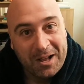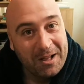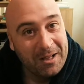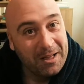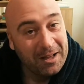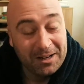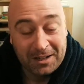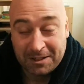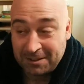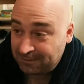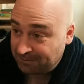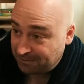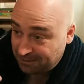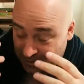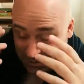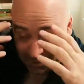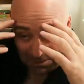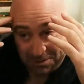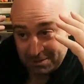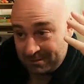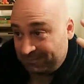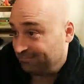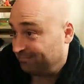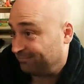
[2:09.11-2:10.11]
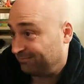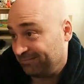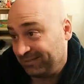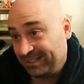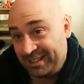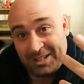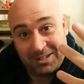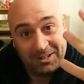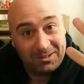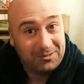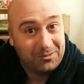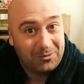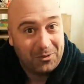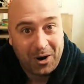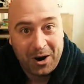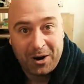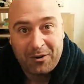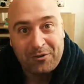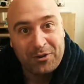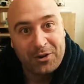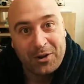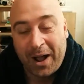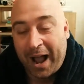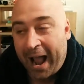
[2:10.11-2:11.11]
It's just, wherever
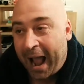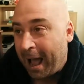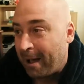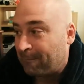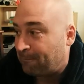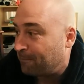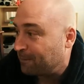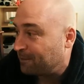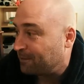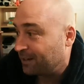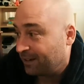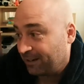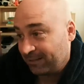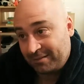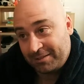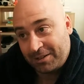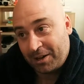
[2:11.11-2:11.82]
you happen to,